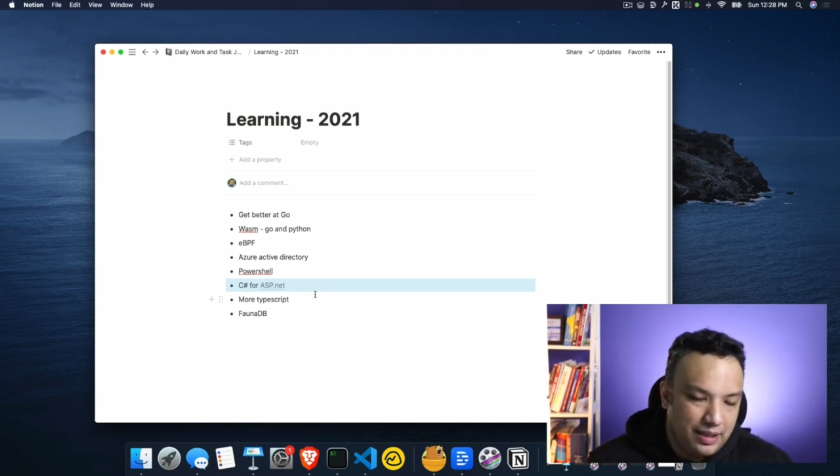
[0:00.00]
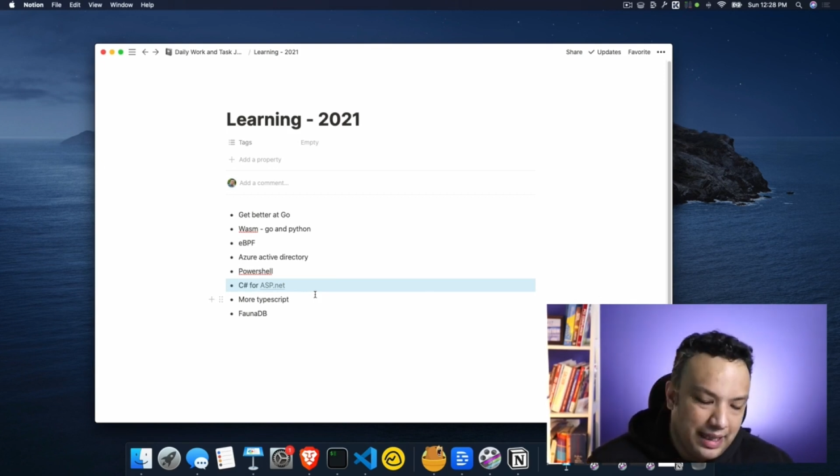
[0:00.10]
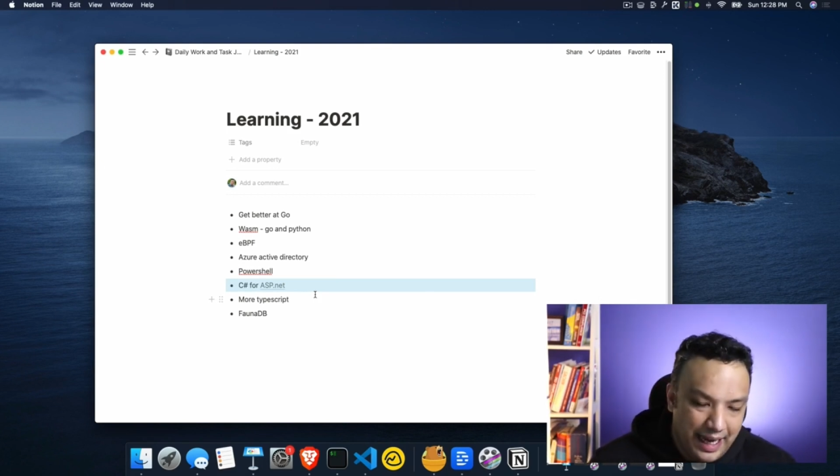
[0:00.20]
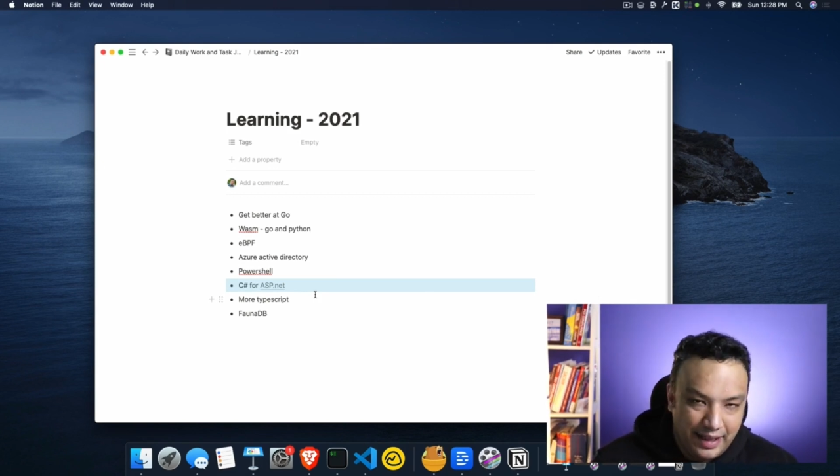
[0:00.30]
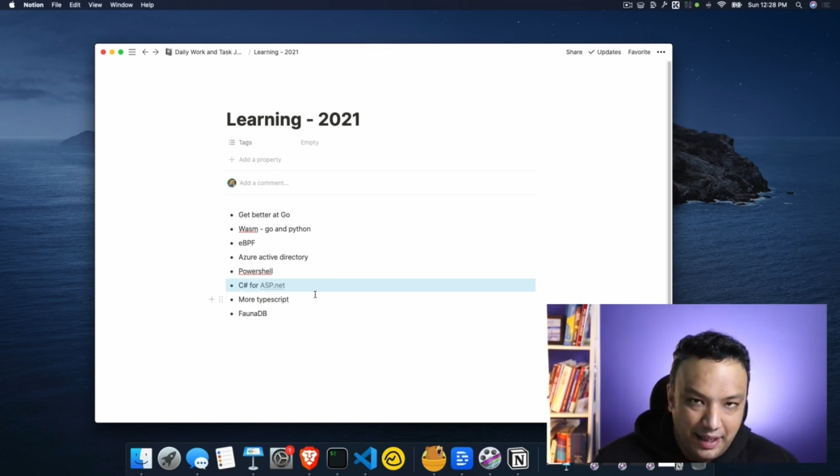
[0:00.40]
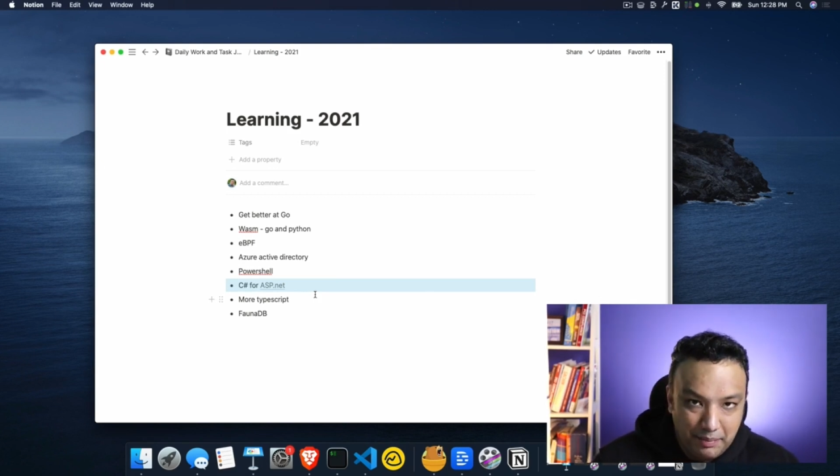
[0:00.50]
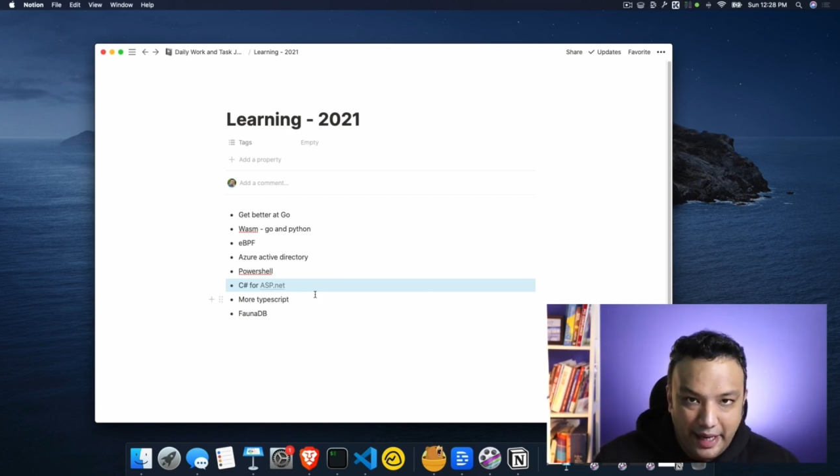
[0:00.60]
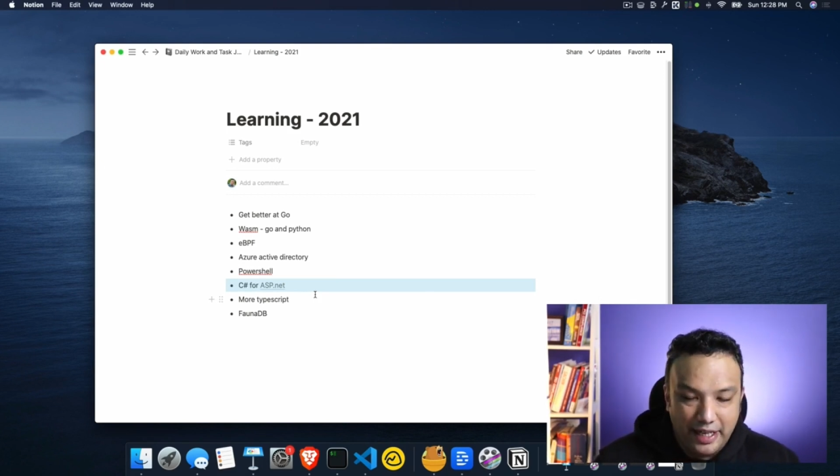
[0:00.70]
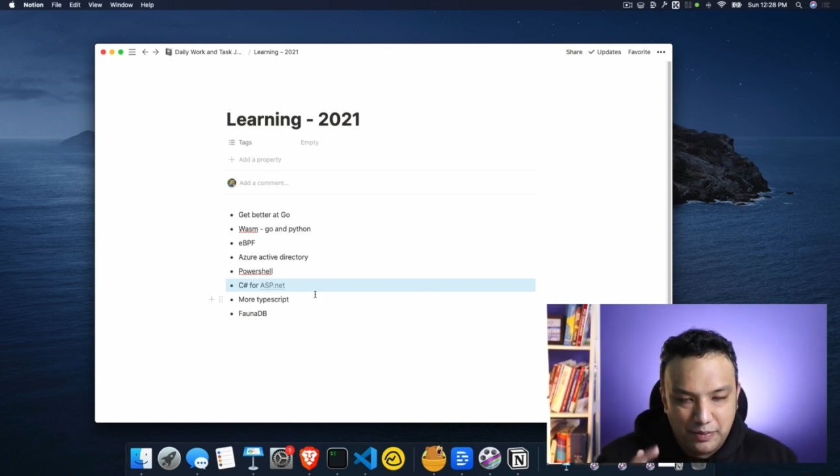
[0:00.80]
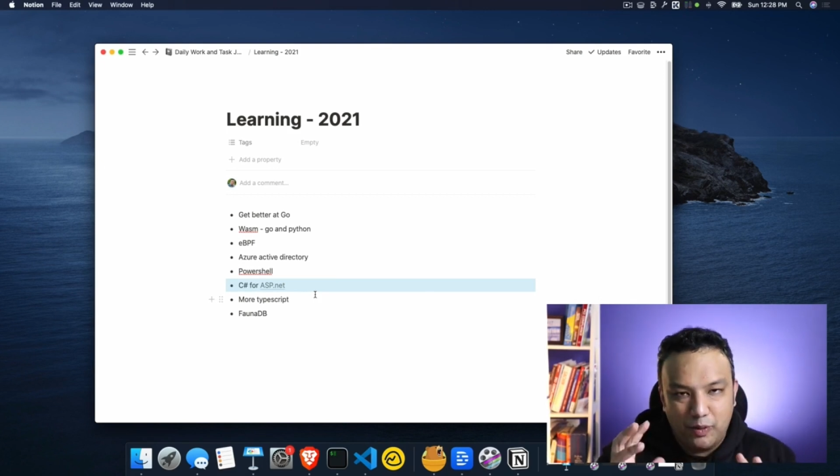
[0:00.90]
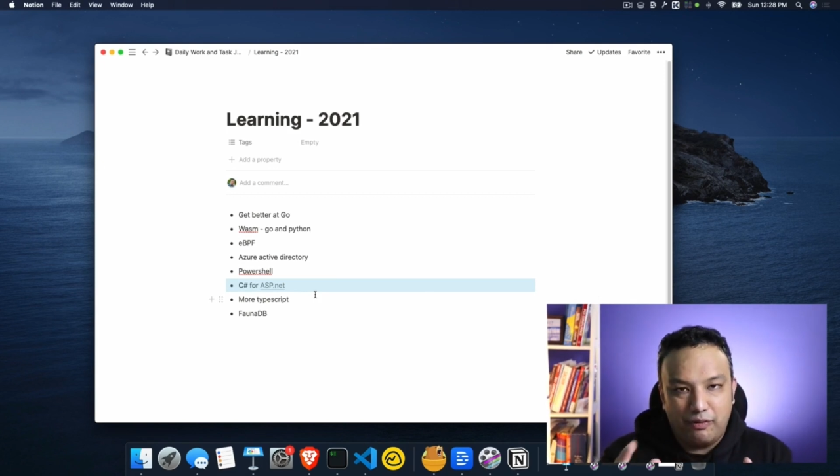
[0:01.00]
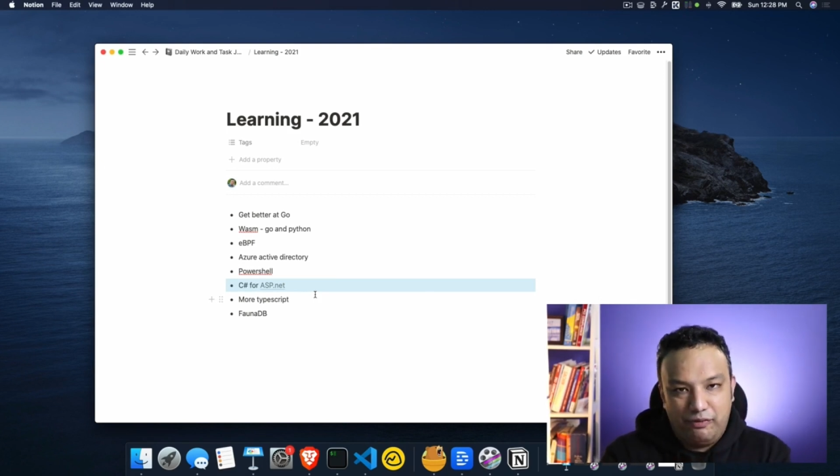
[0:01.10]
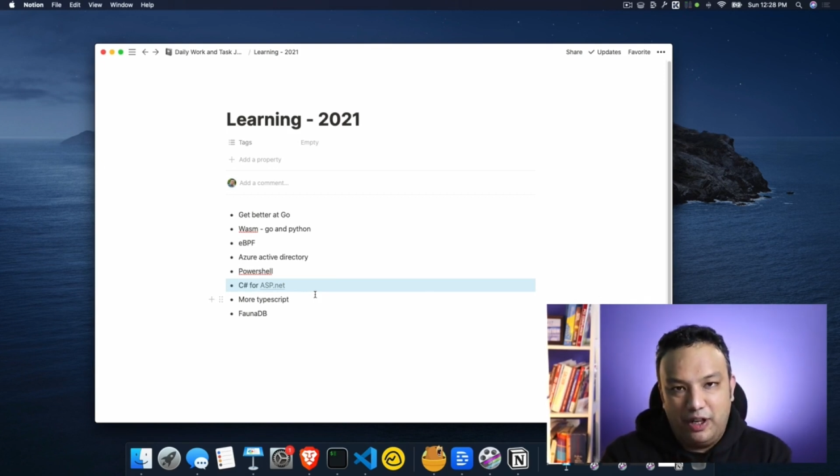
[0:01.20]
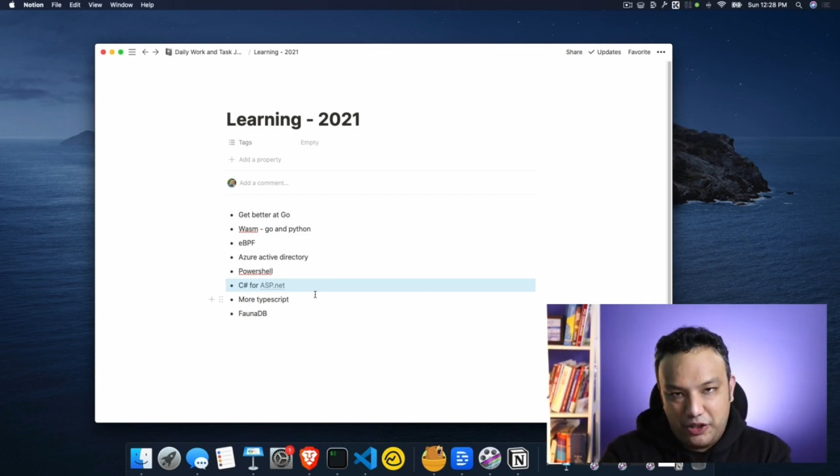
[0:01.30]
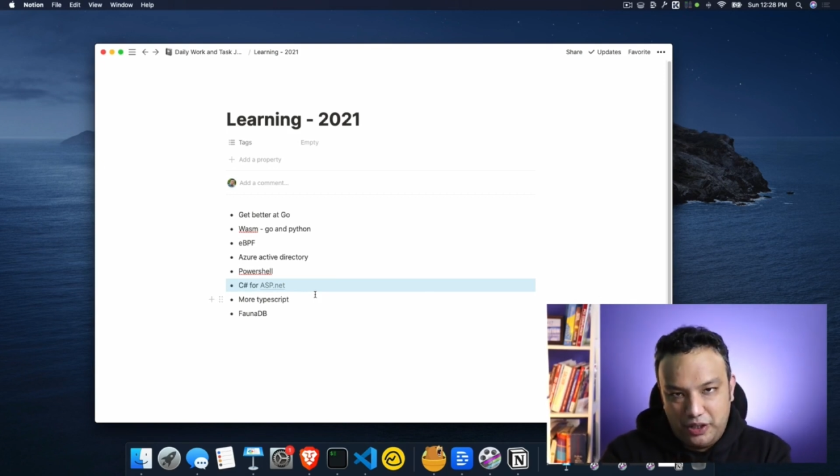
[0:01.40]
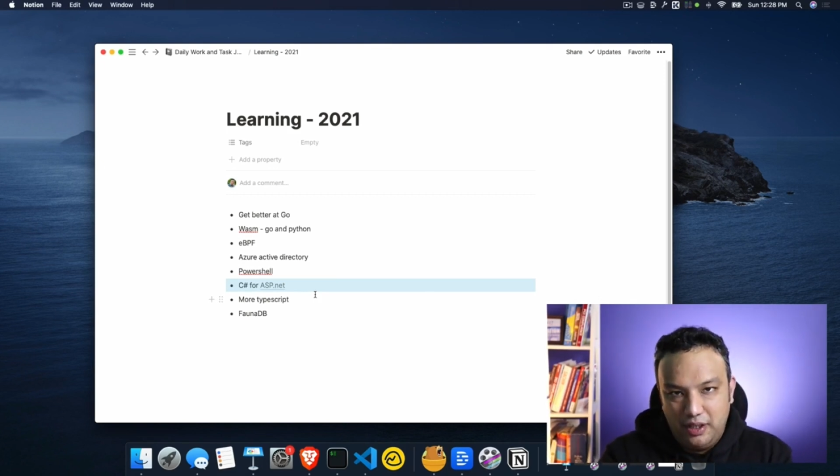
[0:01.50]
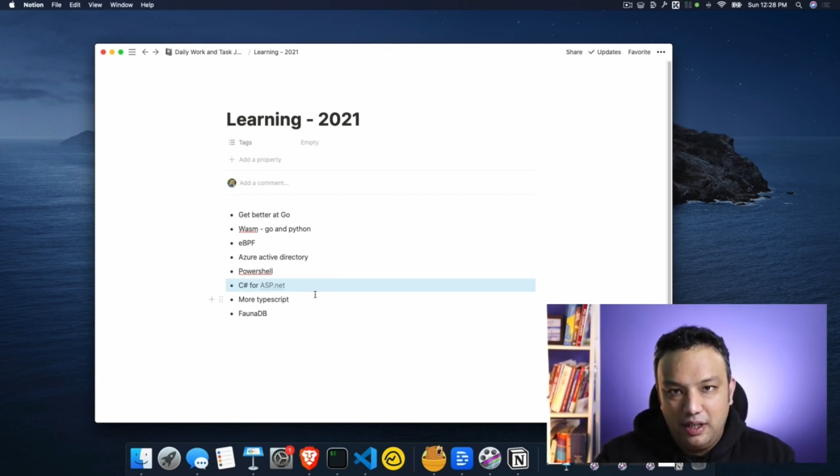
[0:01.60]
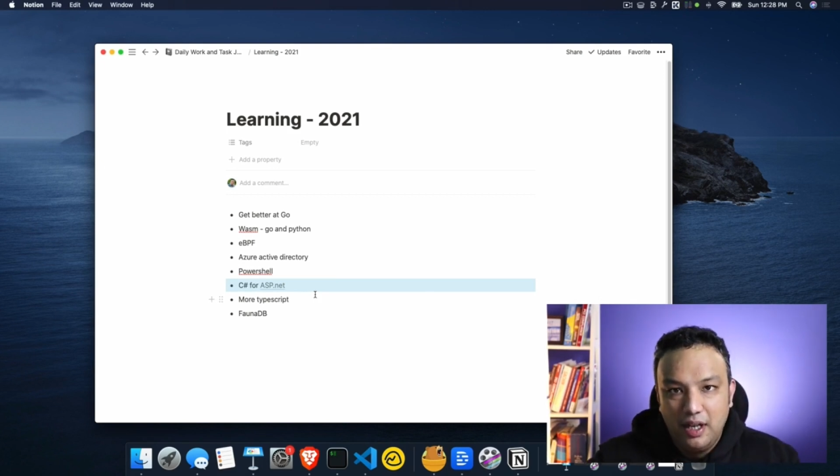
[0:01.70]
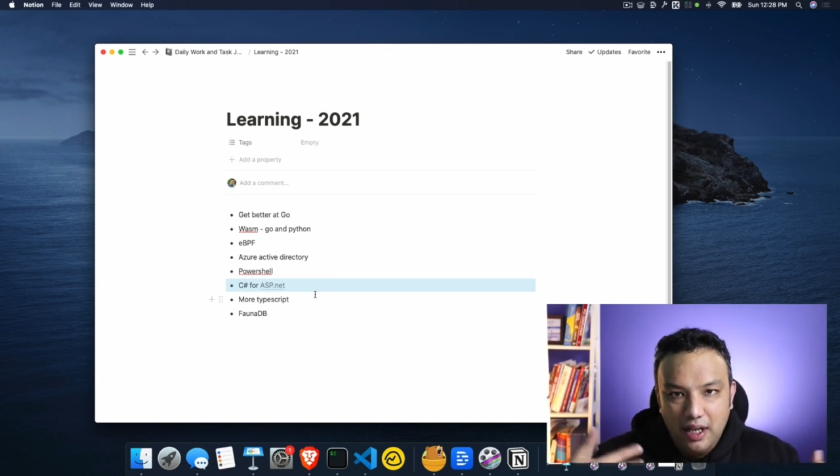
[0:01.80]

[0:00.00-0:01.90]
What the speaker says: I think mine is more functional